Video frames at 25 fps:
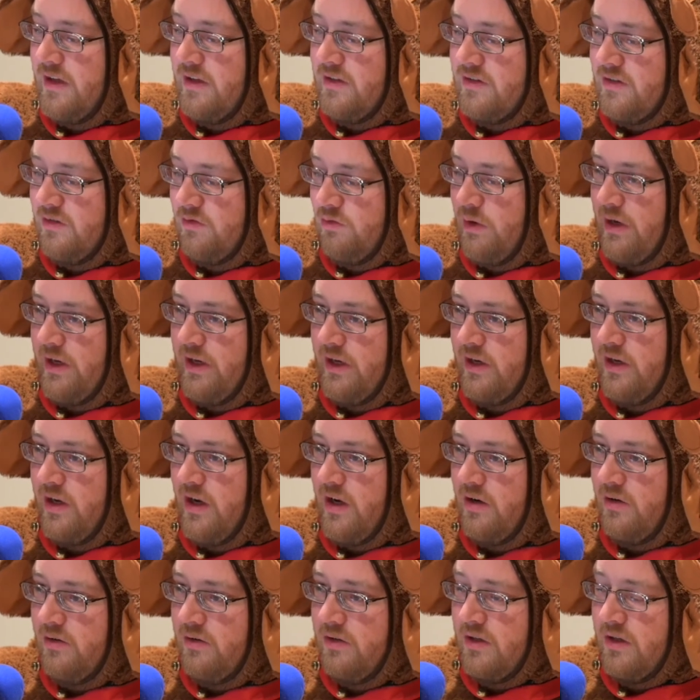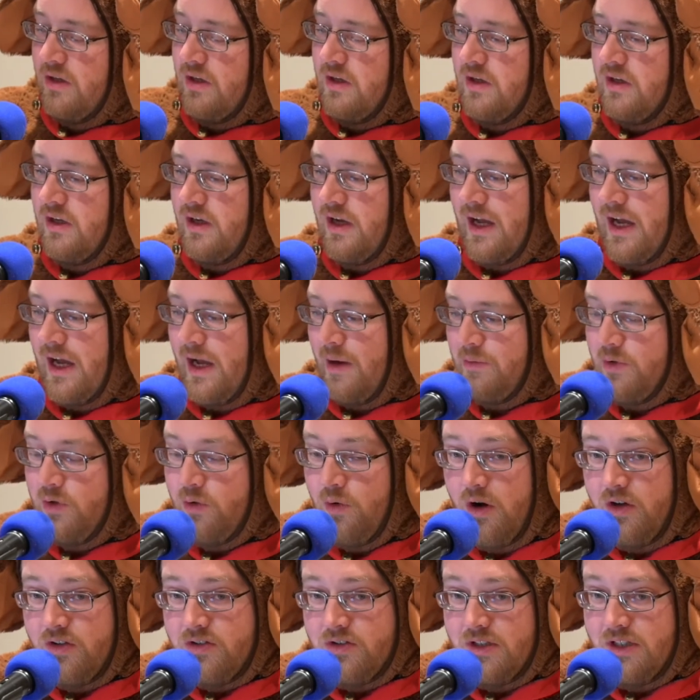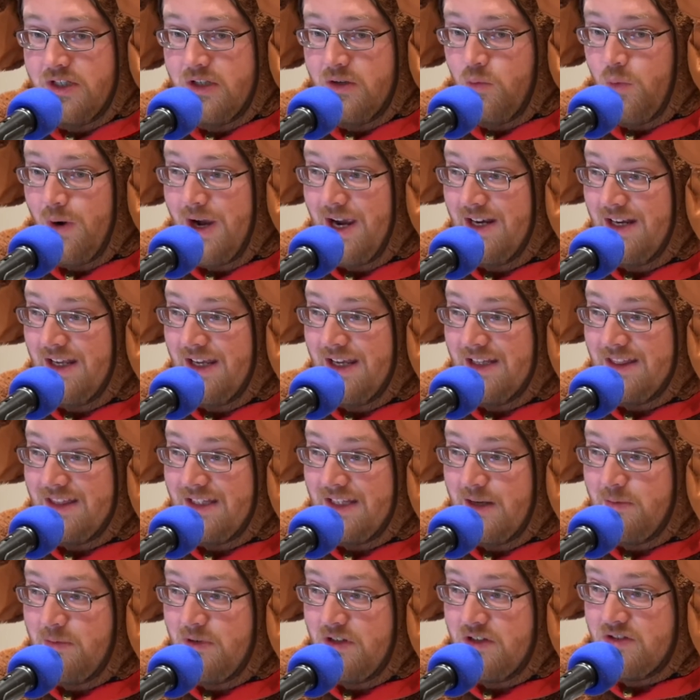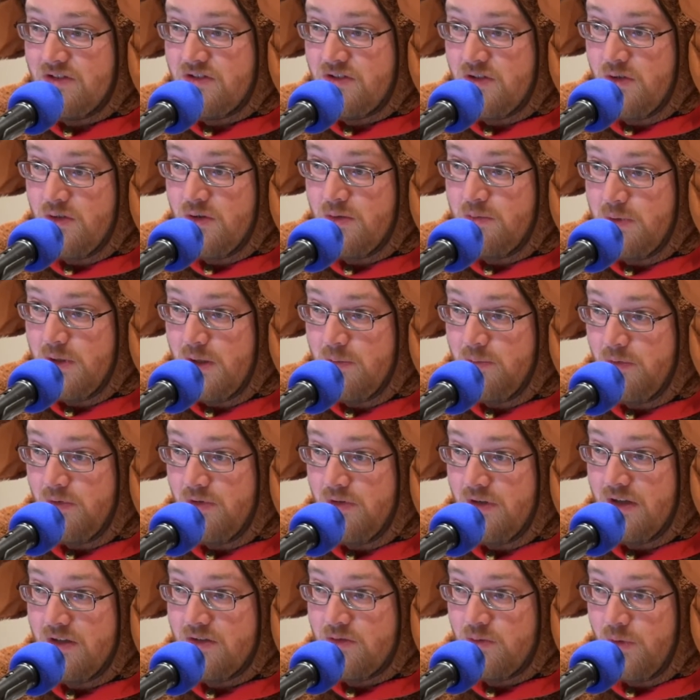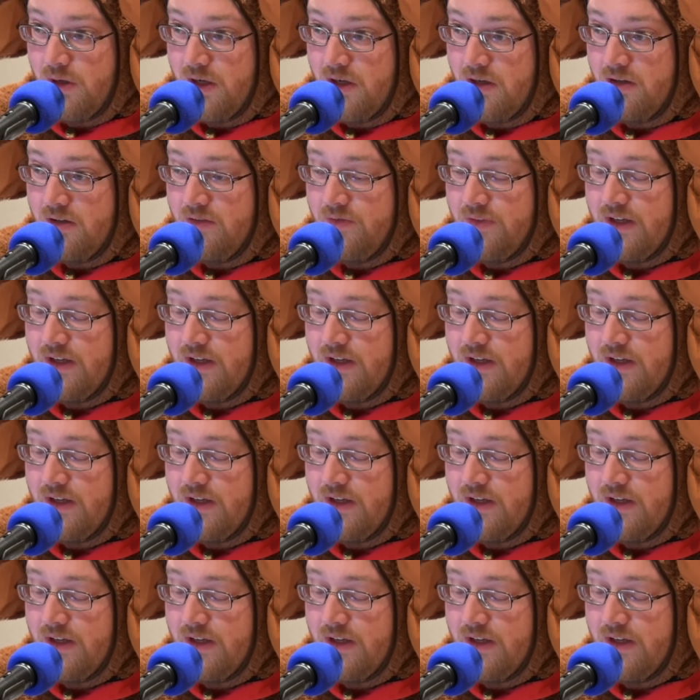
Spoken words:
ready to go. You also need a way to get the images to the people as well.